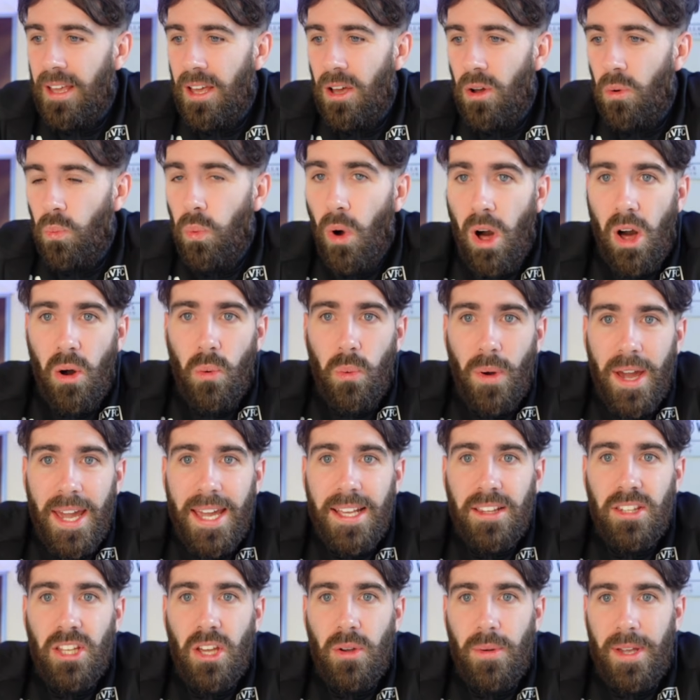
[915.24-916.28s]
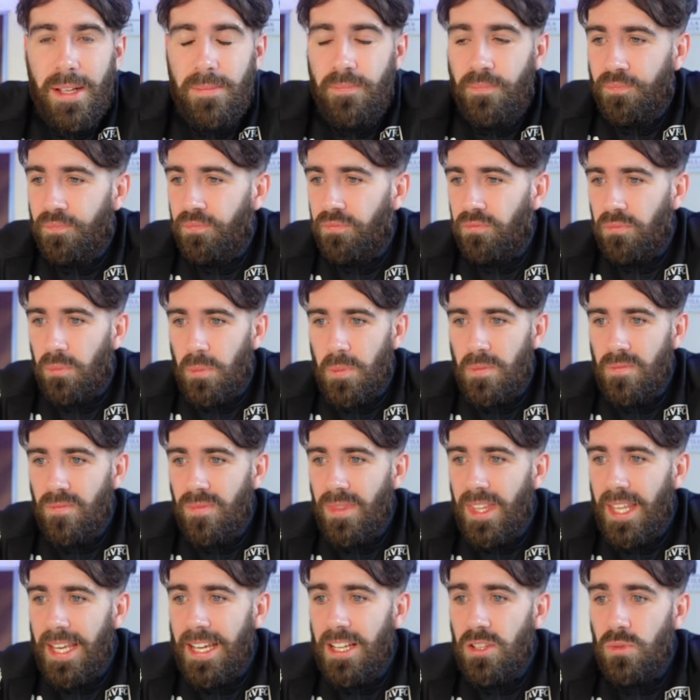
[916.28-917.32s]
What are we doing
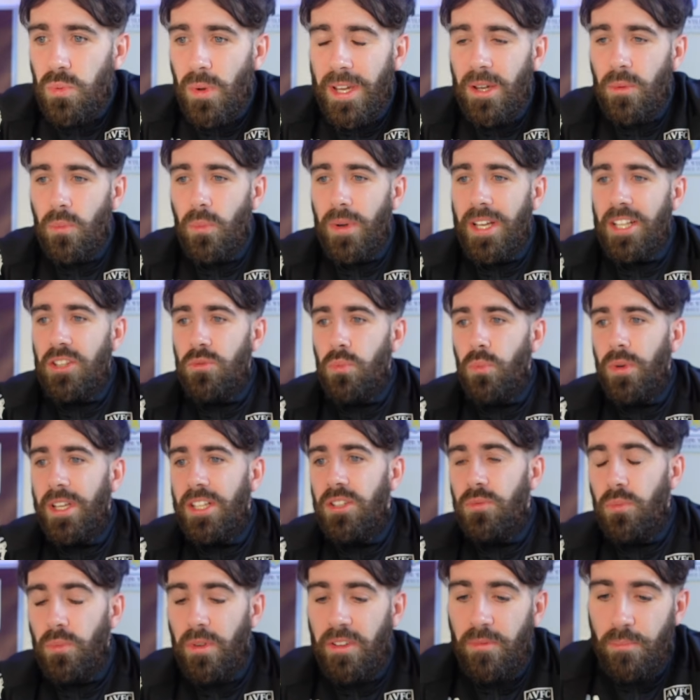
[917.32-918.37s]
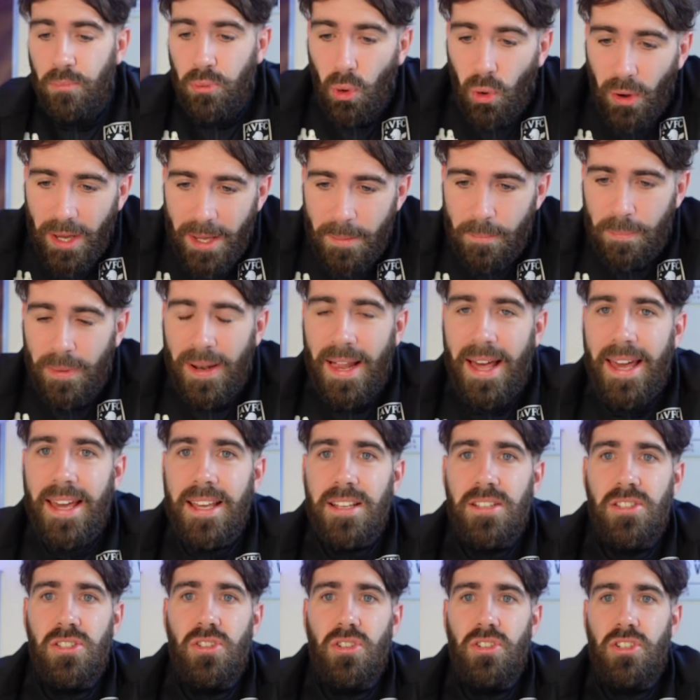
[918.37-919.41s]
is we've brought in
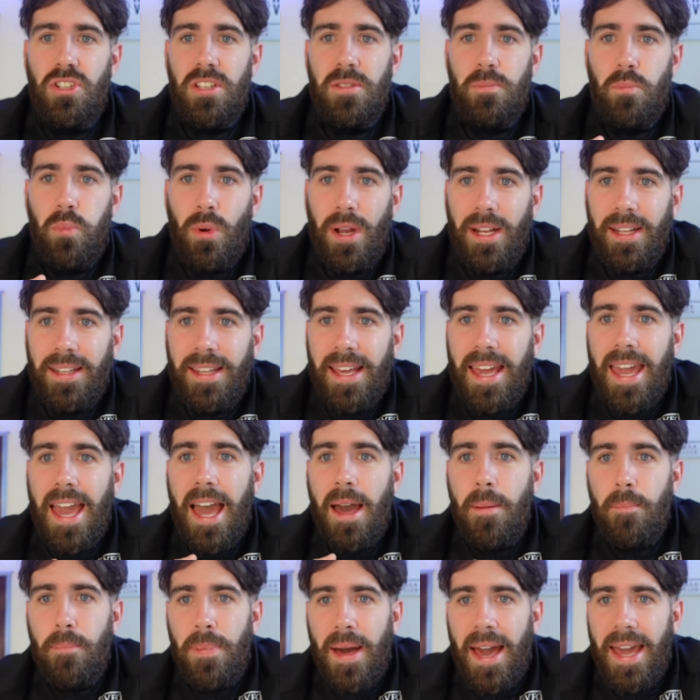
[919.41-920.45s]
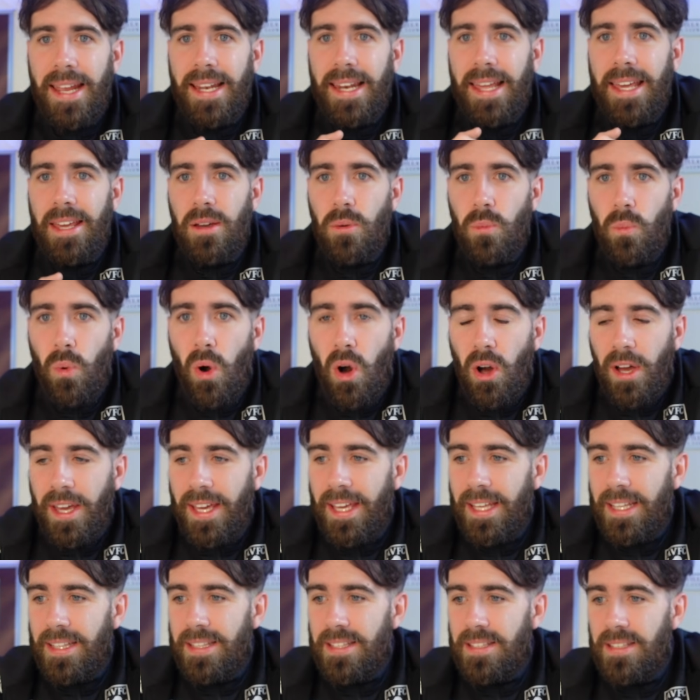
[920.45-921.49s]
players such as Buendia, Bailey,
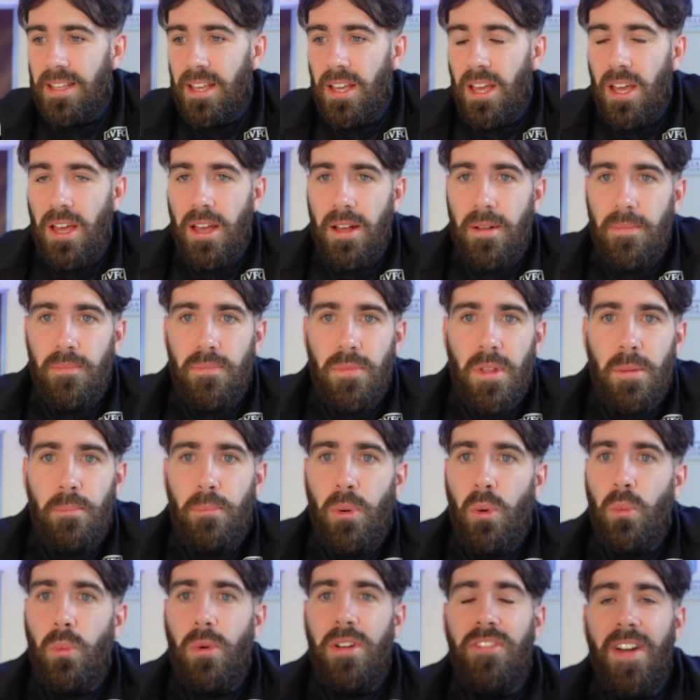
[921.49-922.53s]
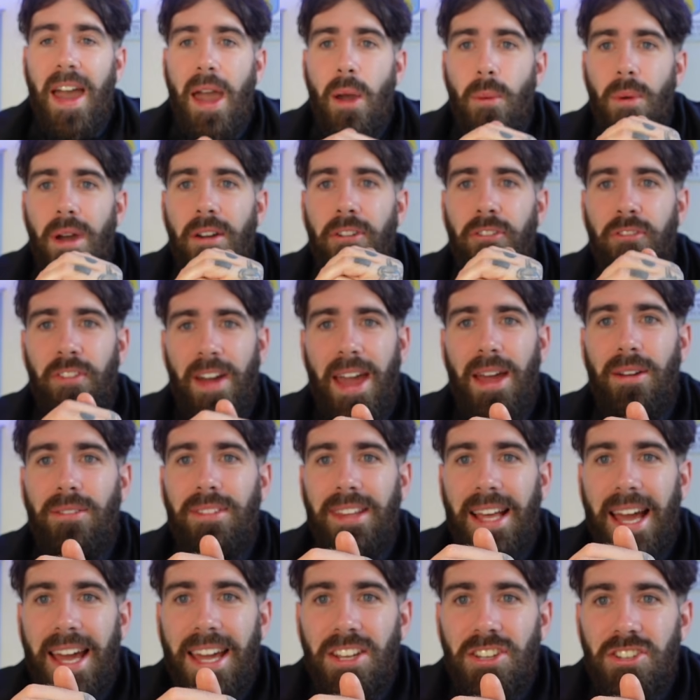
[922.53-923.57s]
Watkins, but without a
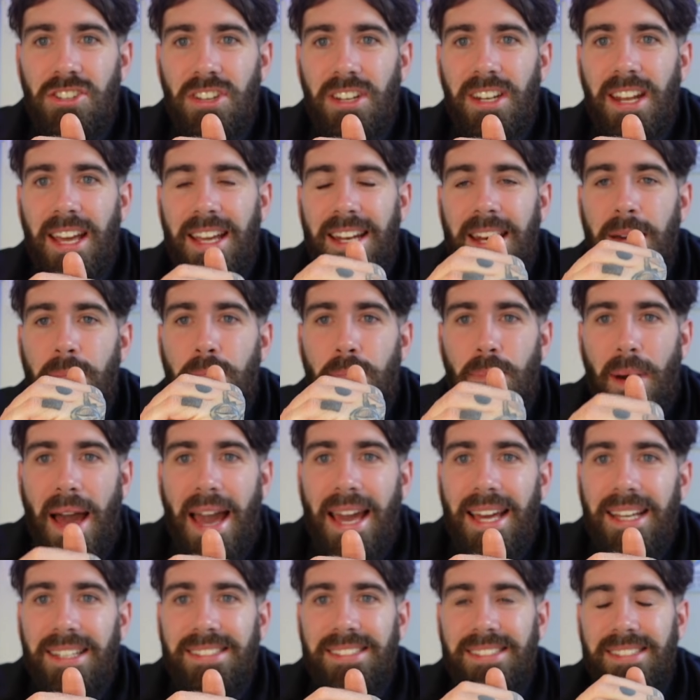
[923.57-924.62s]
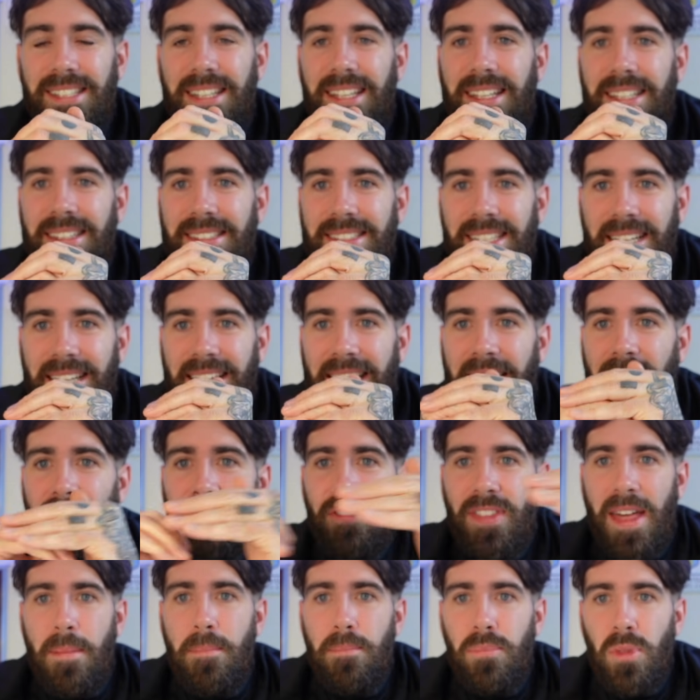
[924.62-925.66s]
foundation and a base to give
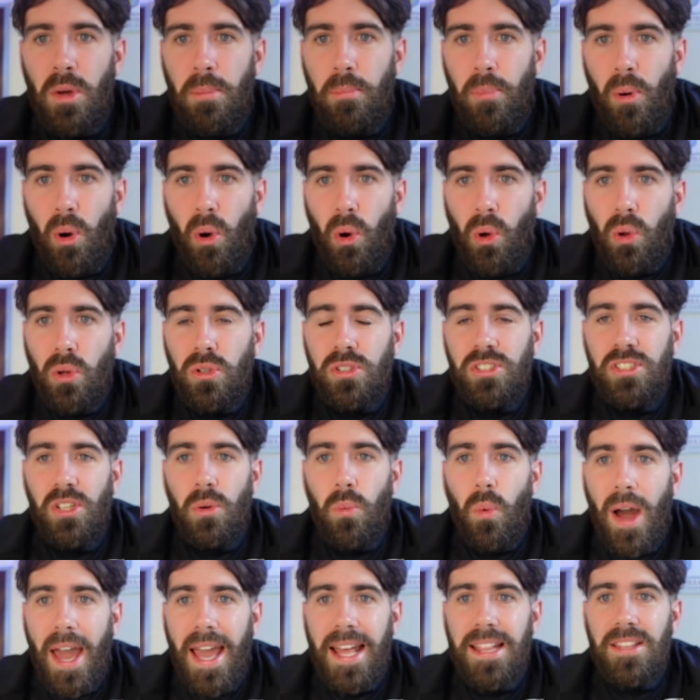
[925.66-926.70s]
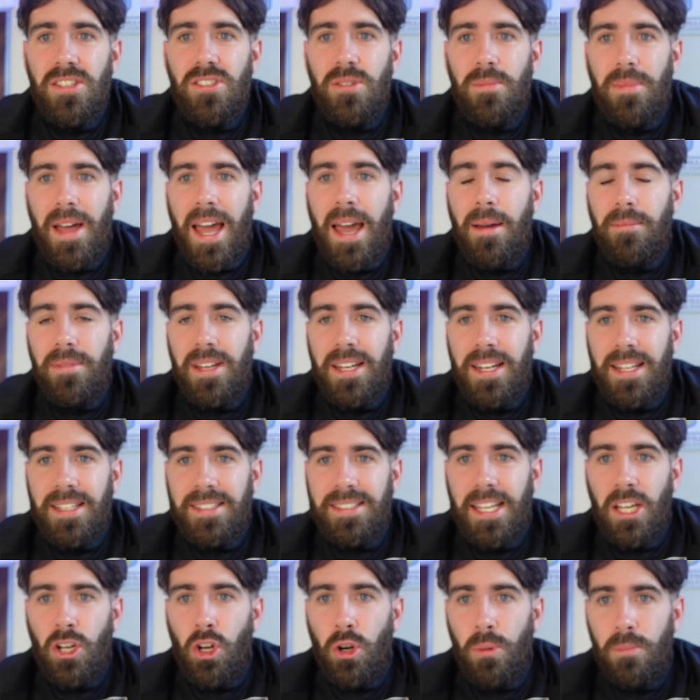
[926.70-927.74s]
them the ball. So what ends up happening is
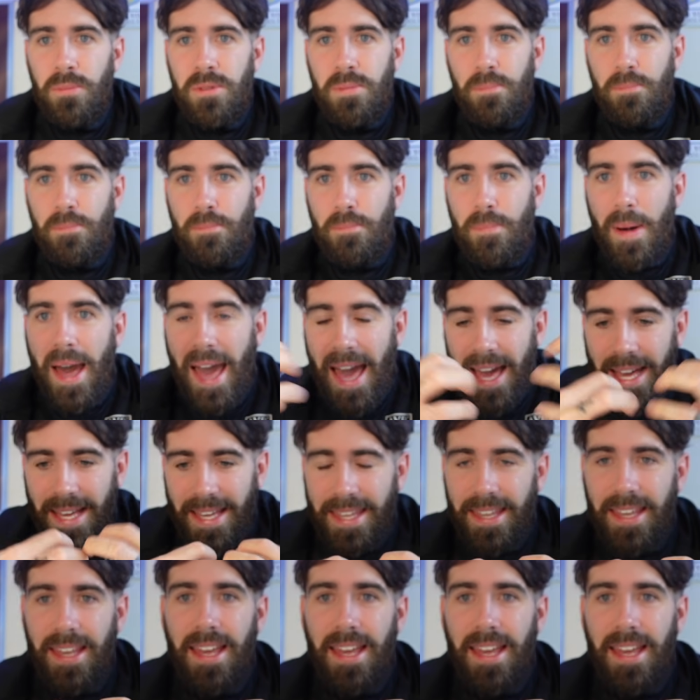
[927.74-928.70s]
it comes back